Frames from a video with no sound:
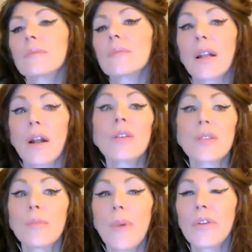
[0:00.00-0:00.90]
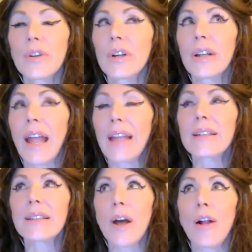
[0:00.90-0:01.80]
And also, motherhood
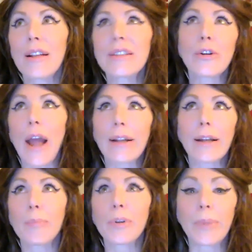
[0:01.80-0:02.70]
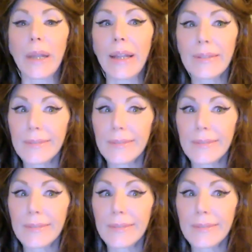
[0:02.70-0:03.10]
ain't all it's cracked up to be.